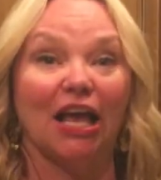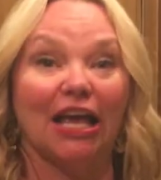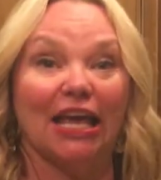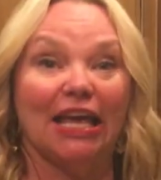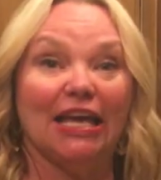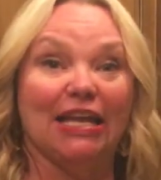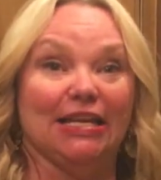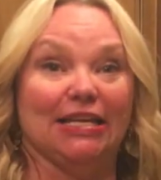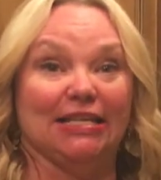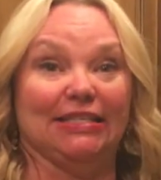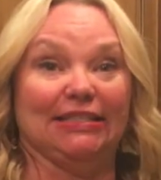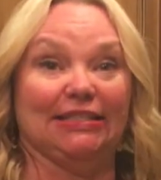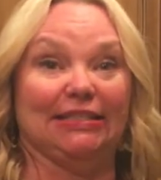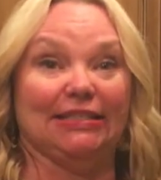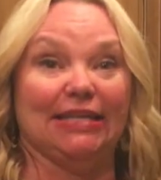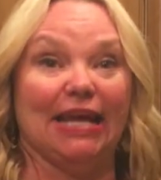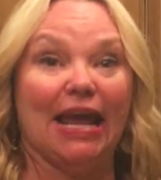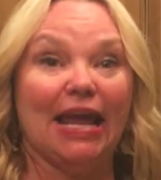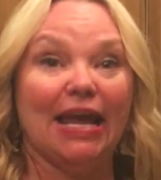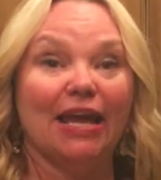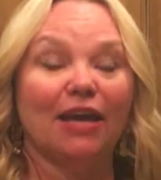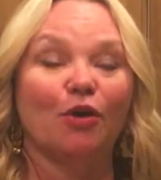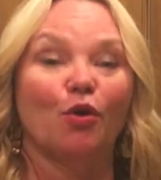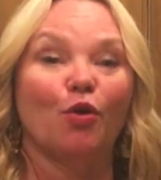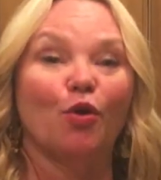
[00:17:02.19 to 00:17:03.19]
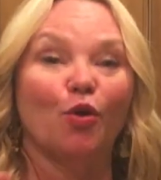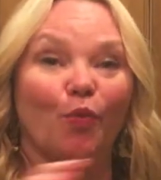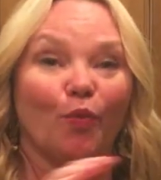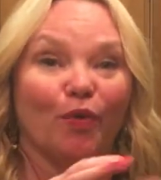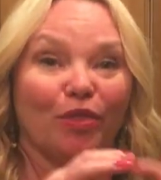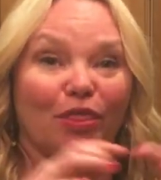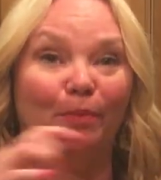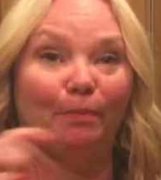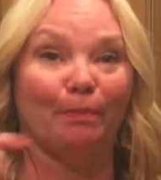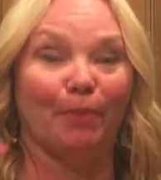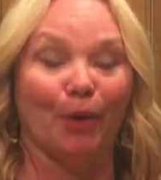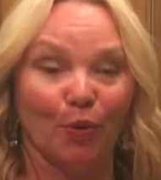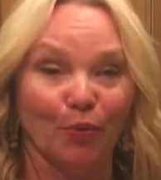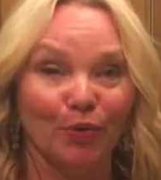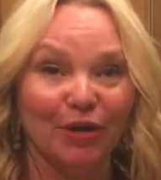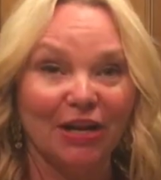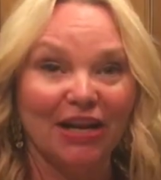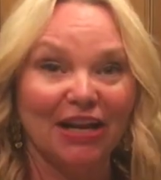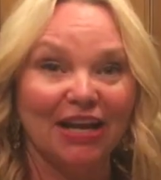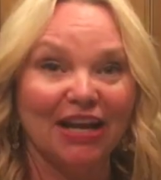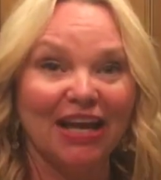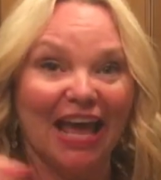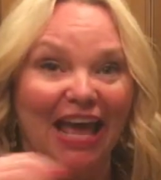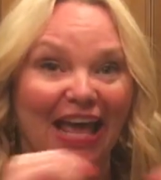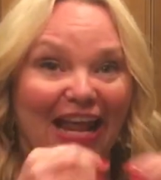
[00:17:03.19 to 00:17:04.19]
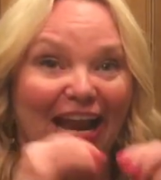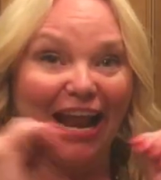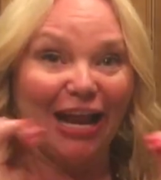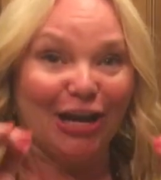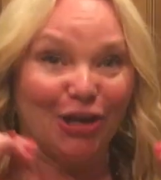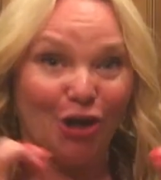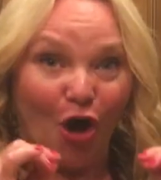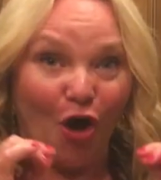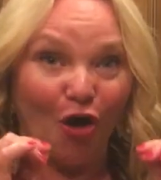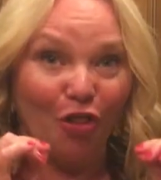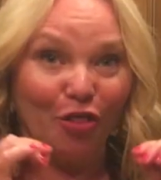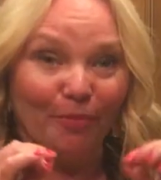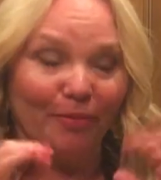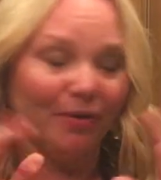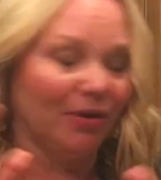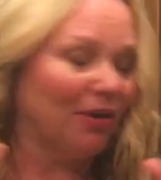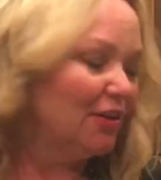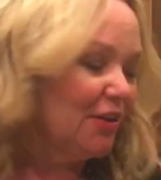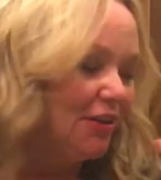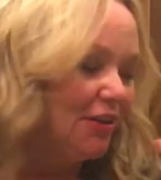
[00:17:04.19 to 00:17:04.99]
eating a steak with the bone in it, and I gnaw